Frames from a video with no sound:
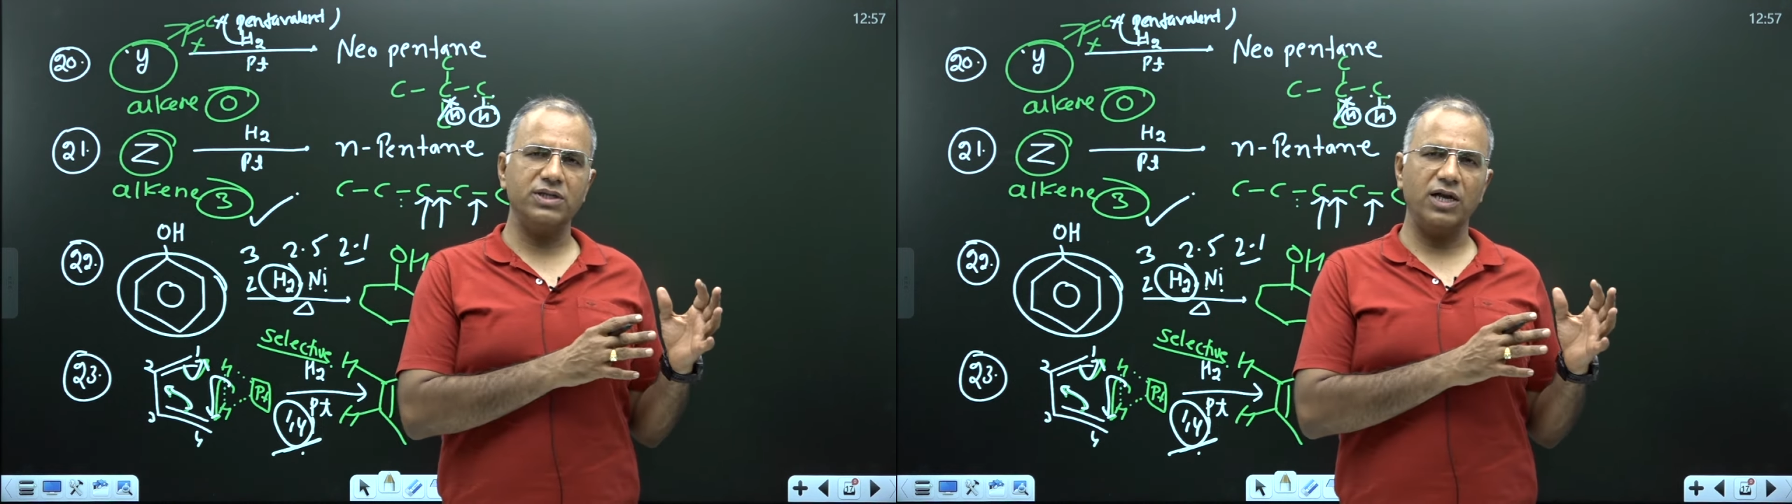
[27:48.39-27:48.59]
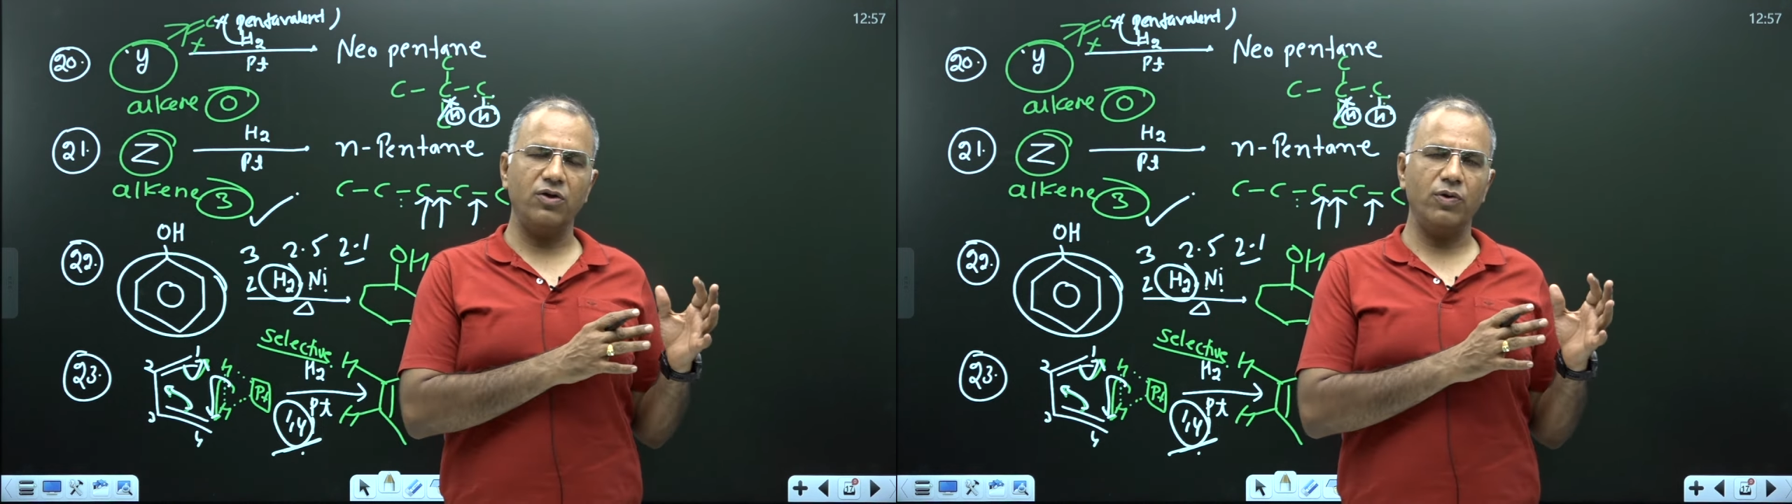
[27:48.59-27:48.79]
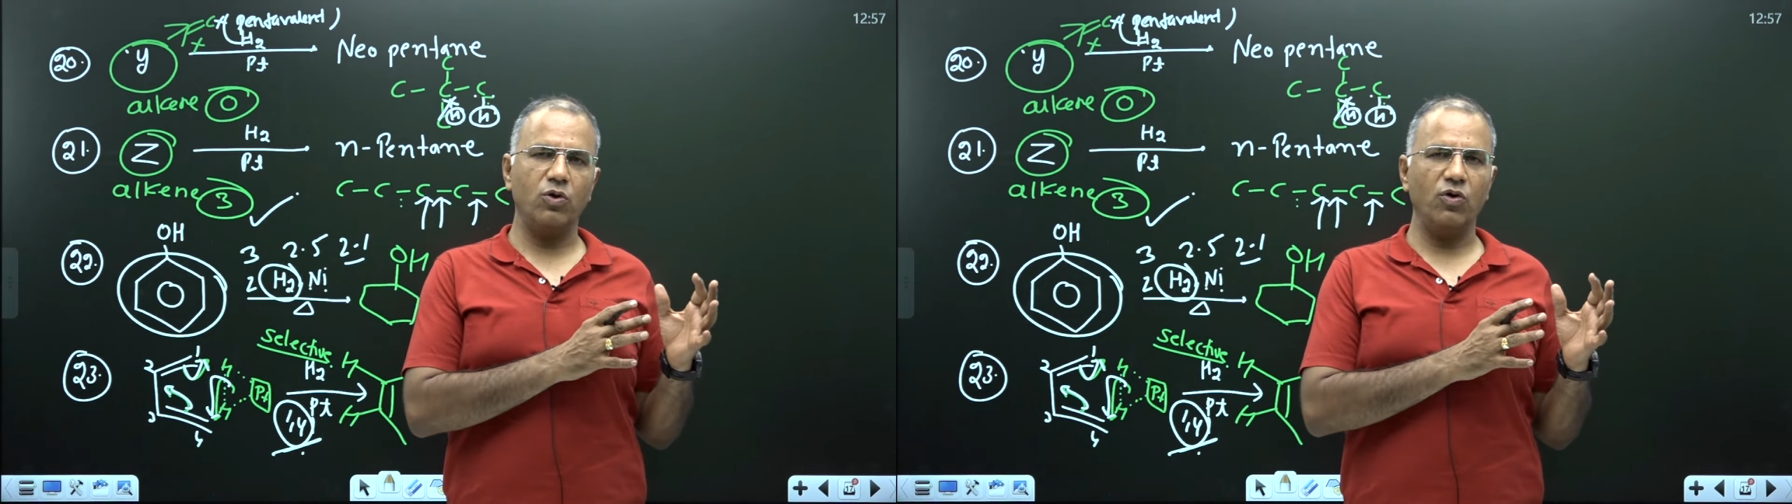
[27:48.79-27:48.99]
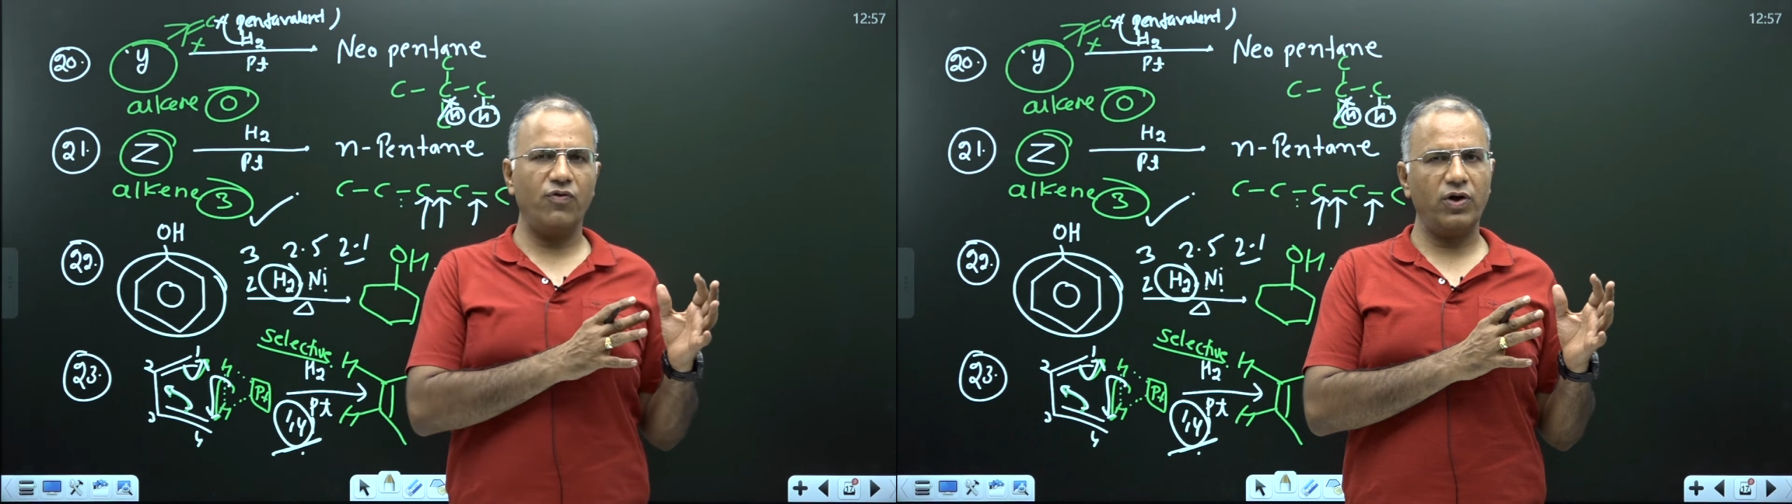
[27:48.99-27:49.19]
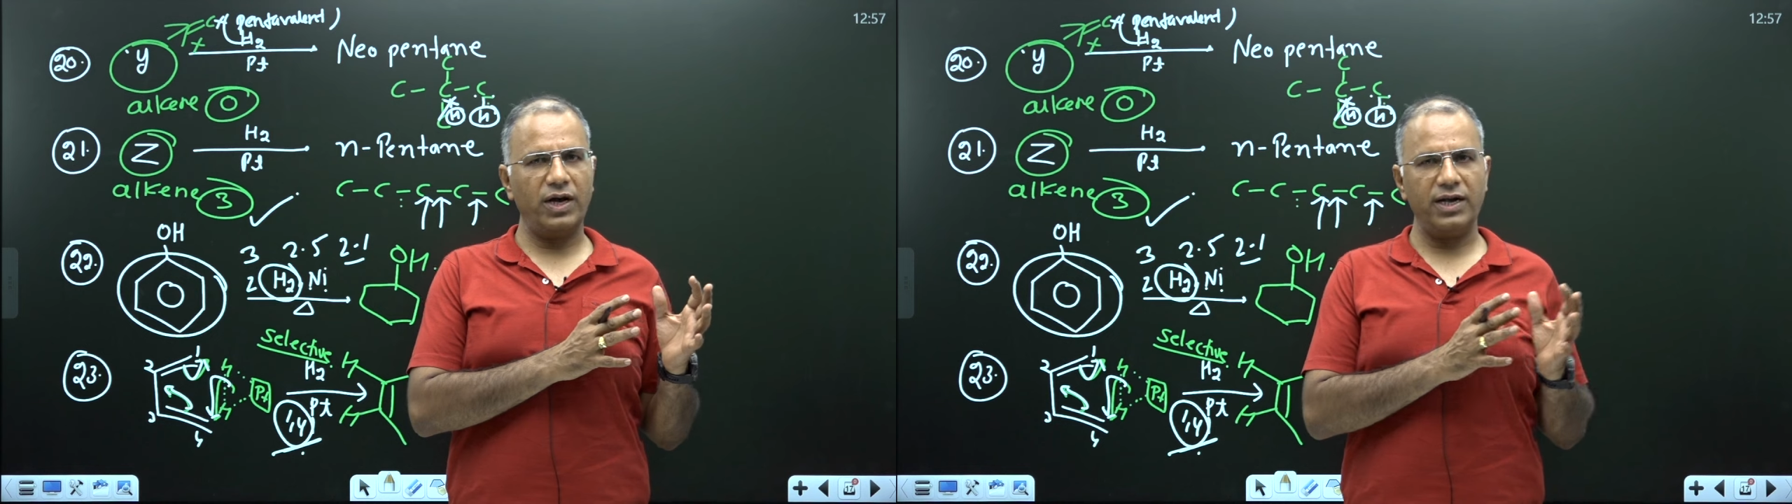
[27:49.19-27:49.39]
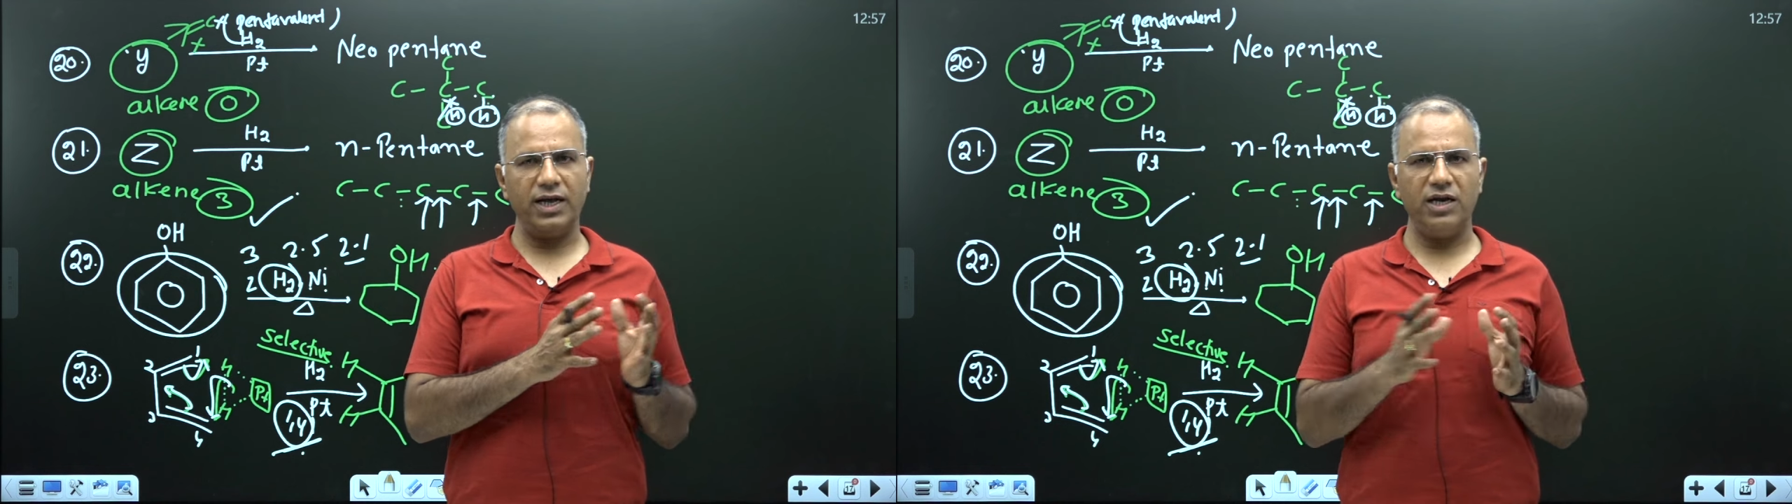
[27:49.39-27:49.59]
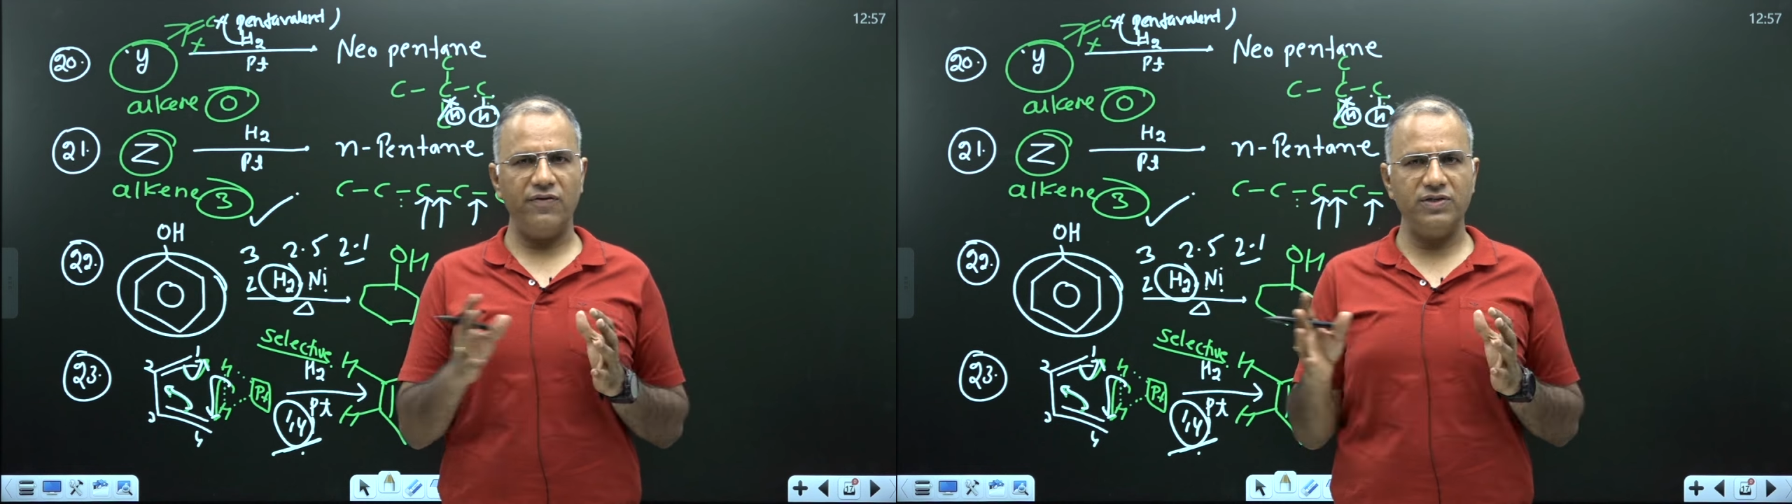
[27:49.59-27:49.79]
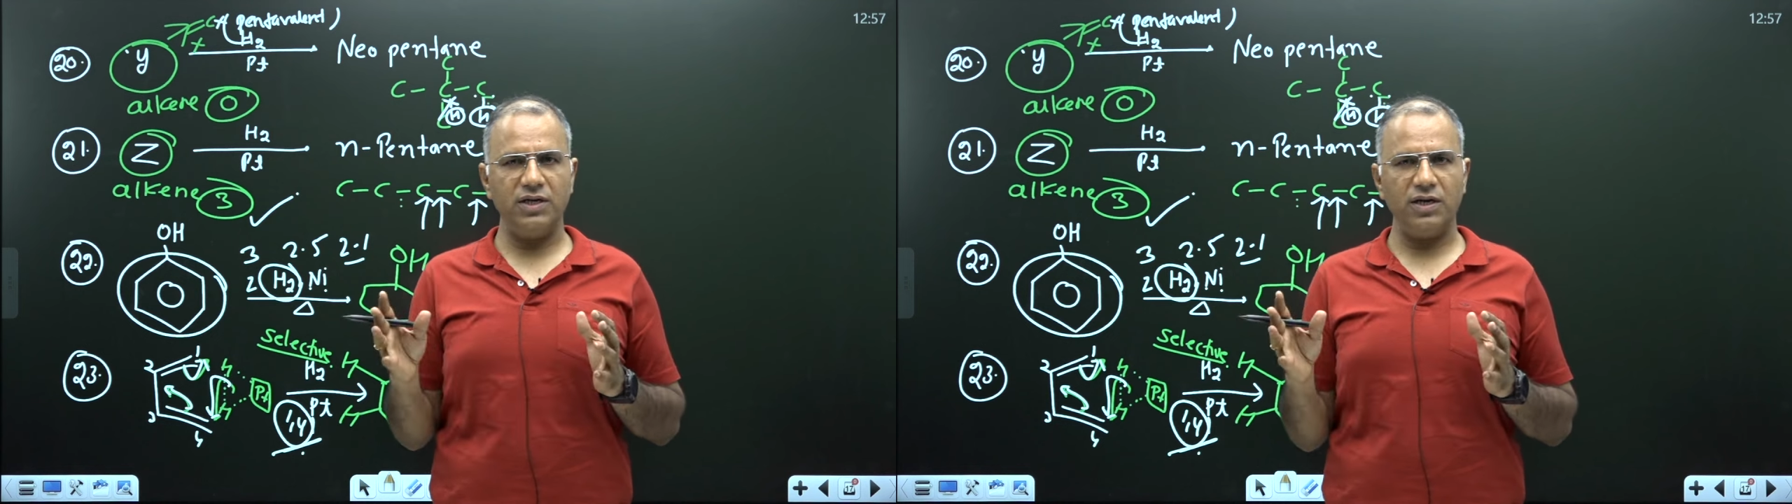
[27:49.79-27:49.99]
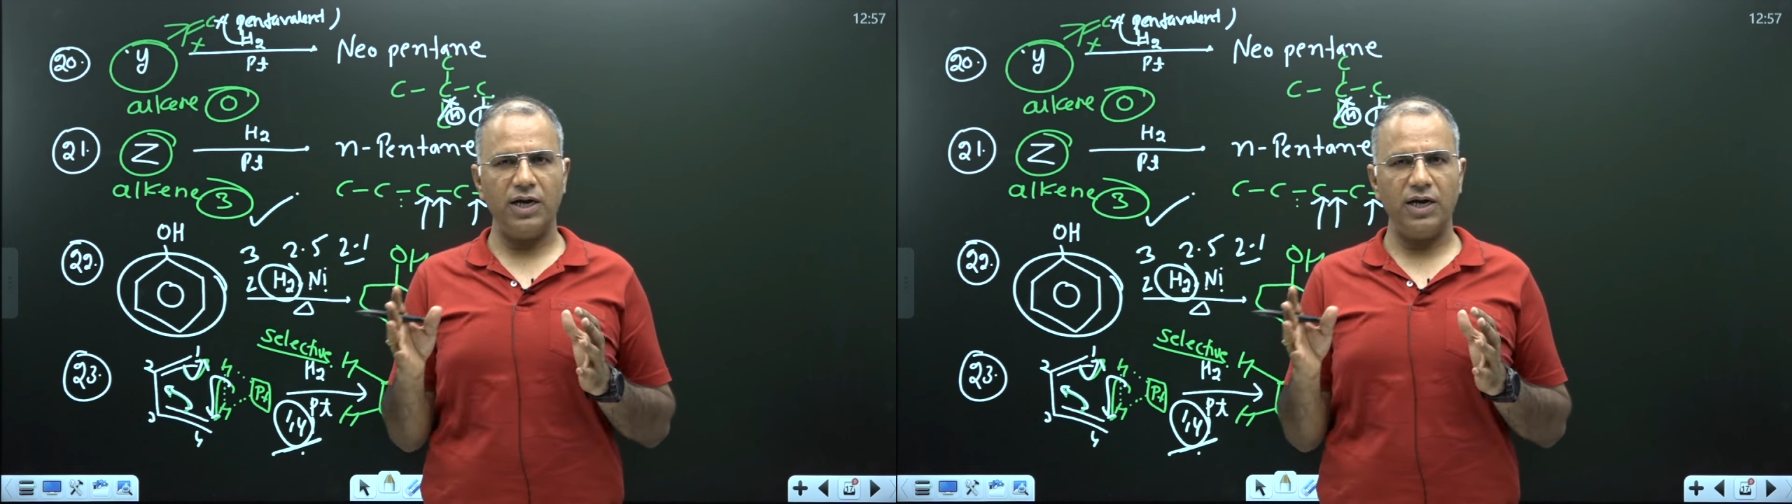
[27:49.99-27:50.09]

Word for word: then you will go for entire revision,